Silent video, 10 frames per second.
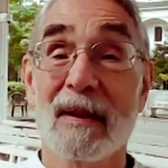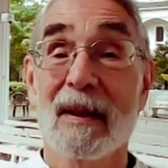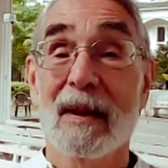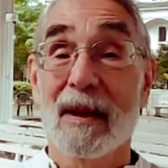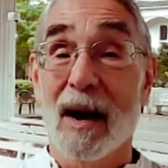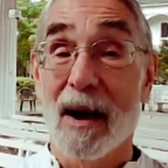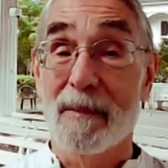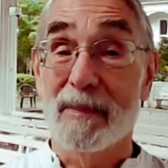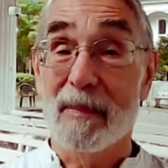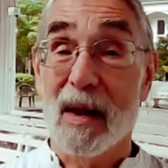Um,
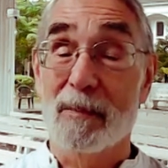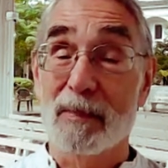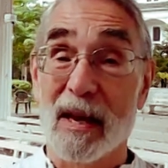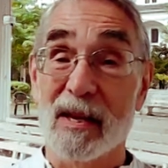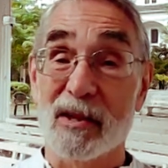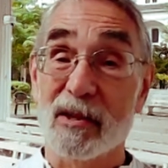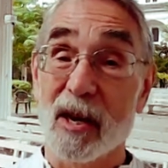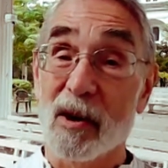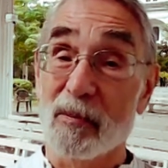a place. Uh,